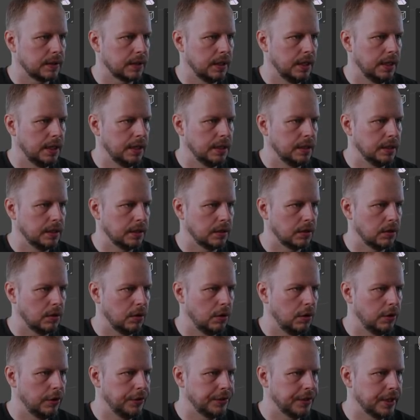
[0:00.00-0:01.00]
and
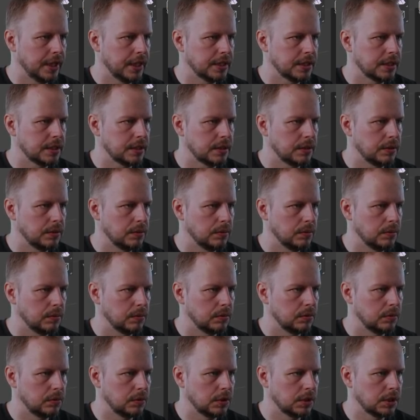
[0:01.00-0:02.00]
Alt S to
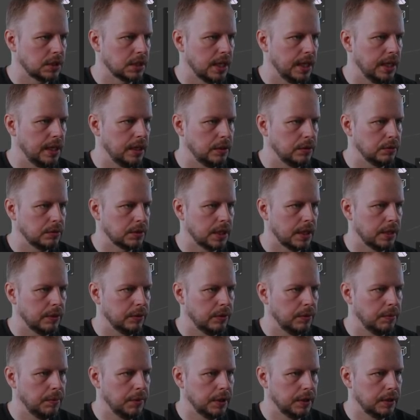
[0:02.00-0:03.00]
scale those
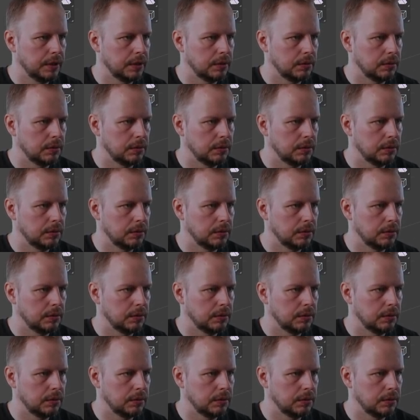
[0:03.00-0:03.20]
out a bit.